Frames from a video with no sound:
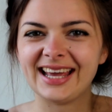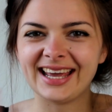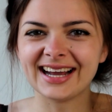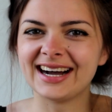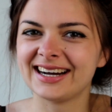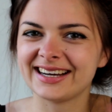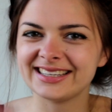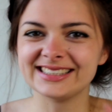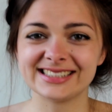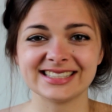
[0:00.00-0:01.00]
Hey
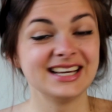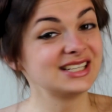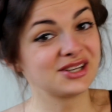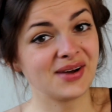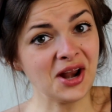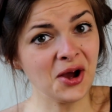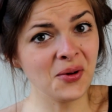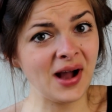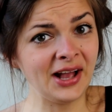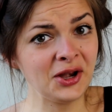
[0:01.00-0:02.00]
guys! So I
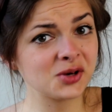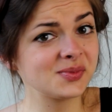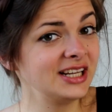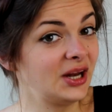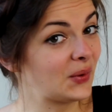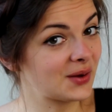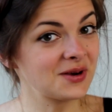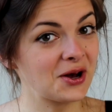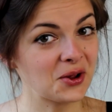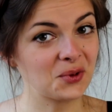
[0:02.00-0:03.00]
know I normally don't
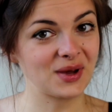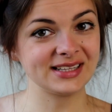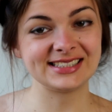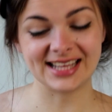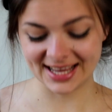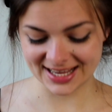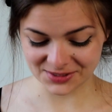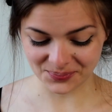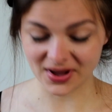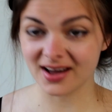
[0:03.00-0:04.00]
upload on
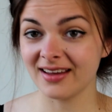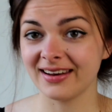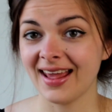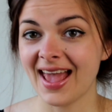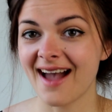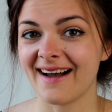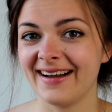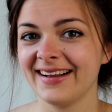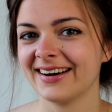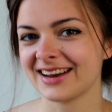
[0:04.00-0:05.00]
Wednesdays, but
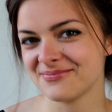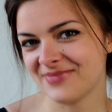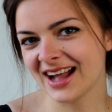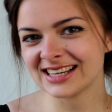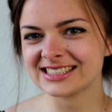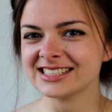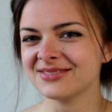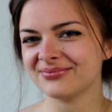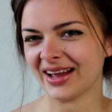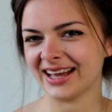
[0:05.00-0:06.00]
I got a package in
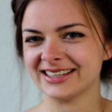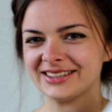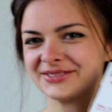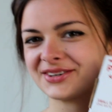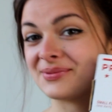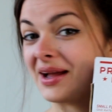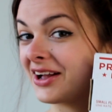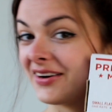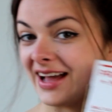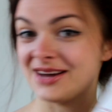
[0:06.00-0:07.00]
the mail from
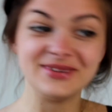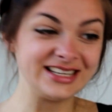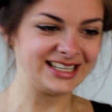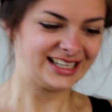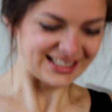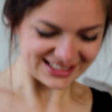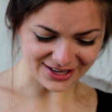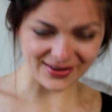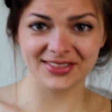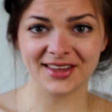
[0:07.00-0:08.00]
Eco Emi,
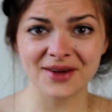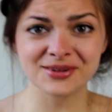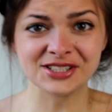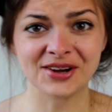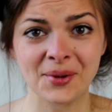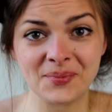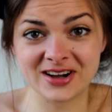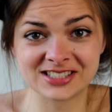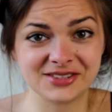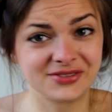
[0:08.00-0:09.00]
so I thought I would do an
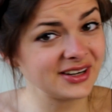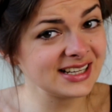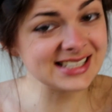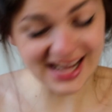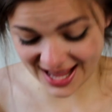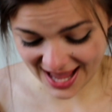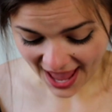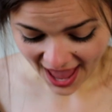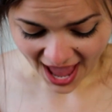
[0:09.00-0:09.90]
unboxing for you today.